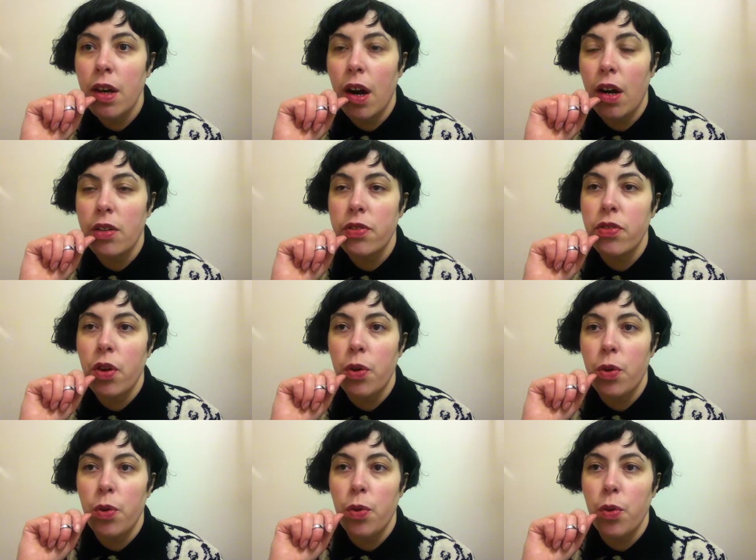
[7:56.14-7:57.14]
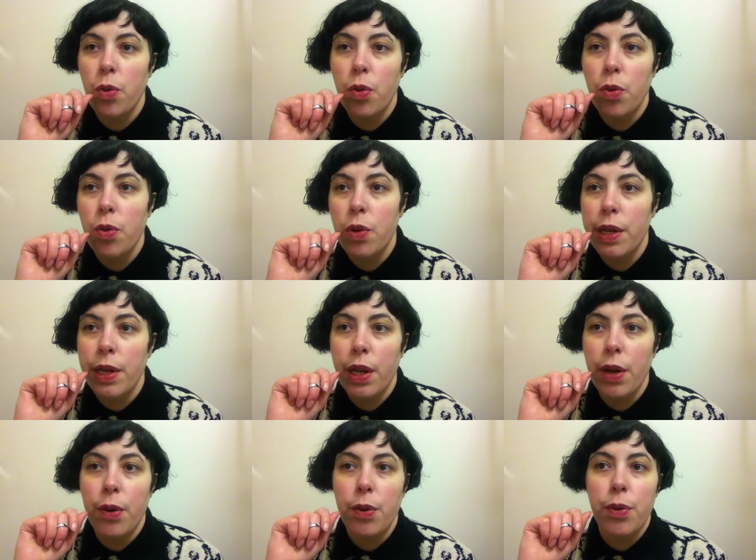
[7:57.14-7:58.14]
are so, you
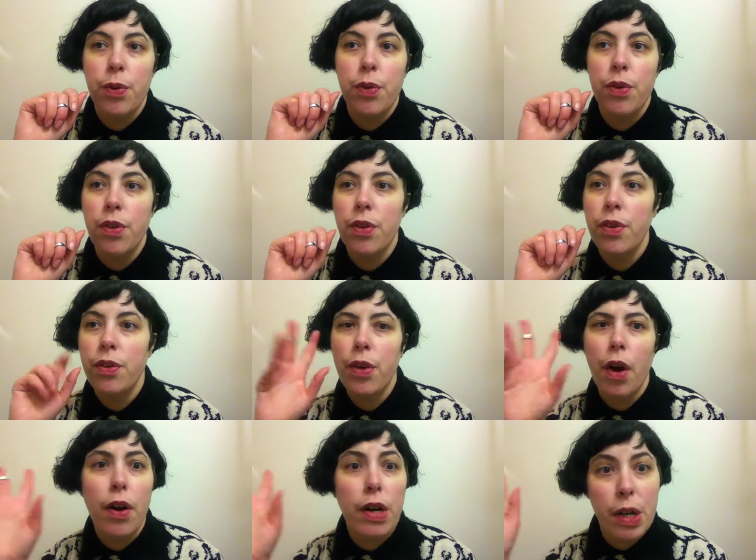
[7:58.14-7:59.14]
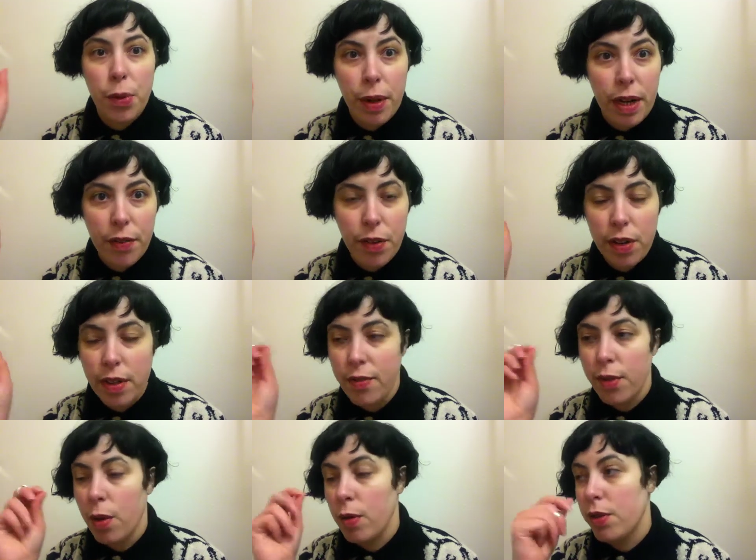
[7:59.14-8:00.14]
know, dark or whatever in
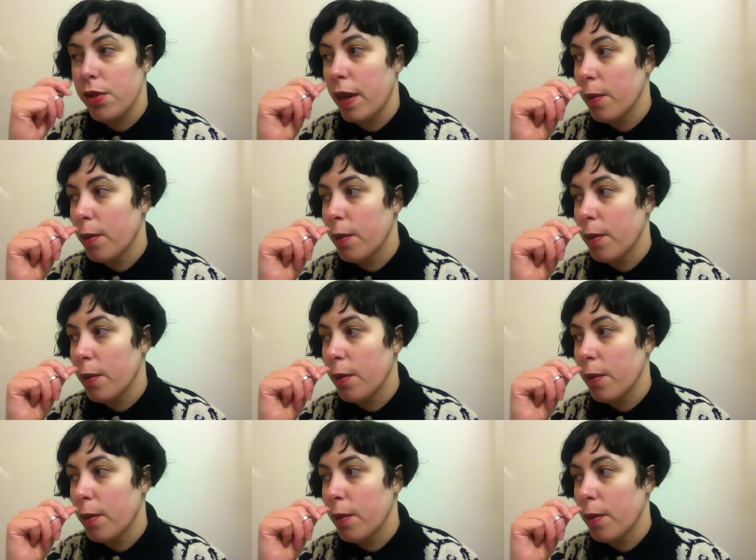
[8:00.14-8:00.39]
this culture